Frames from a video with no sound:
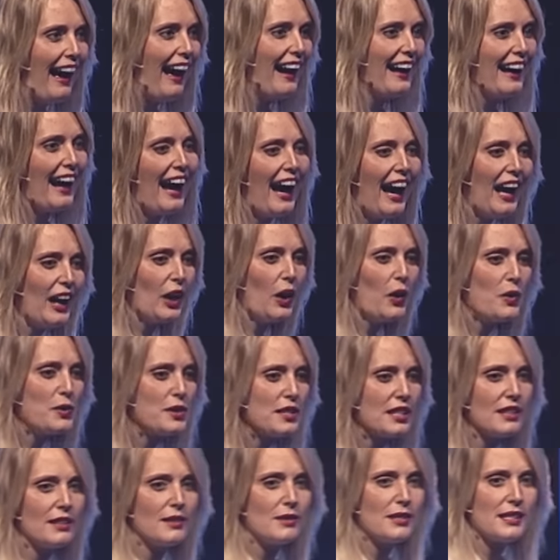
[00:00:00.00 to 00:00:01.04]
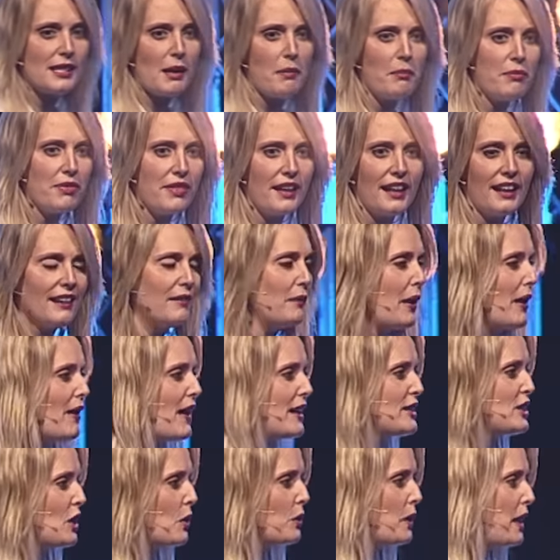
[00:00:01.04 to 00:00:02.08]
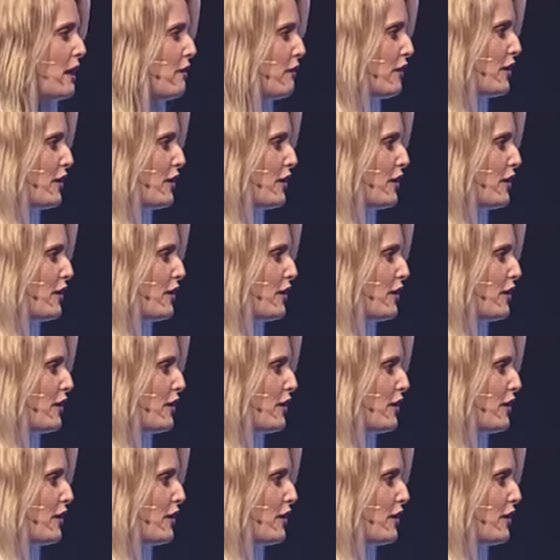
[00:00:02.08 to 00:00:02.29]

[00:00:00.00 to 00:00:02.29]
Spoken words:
I can't go to something where I don't